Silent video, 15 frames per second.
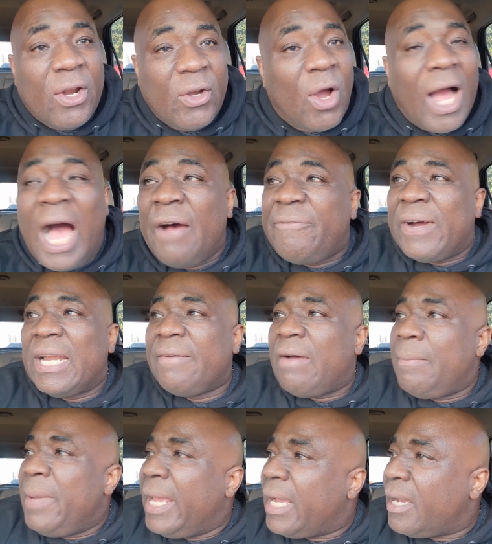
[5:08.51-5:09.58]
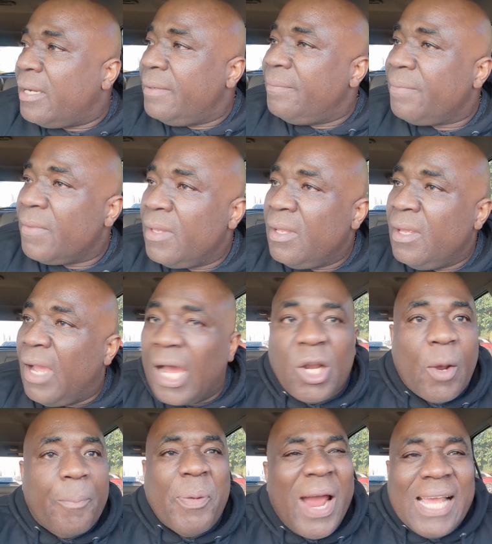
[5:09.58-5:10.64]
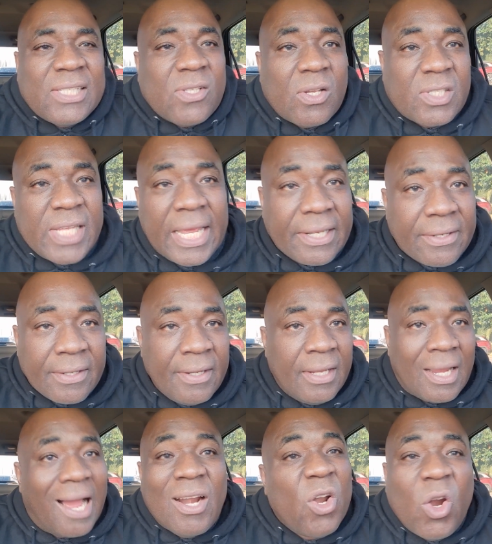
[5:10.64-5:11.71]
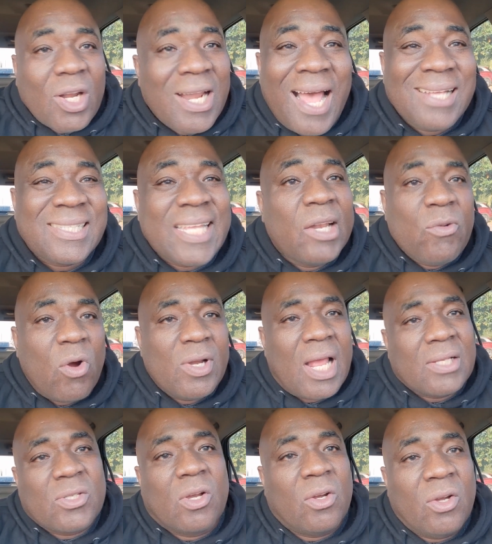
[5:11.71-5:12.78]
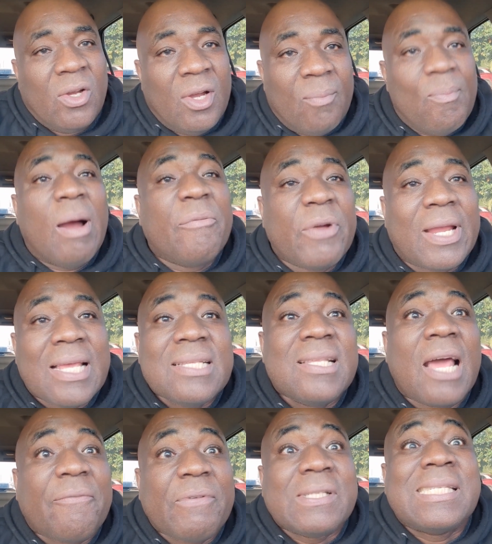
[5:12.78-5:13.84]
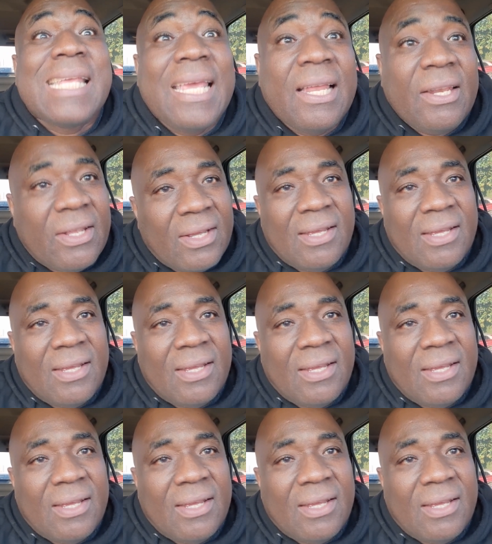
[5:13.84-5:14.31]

No offer never make. And no price no set. Can not now sell around here so. Maverick is not for sale.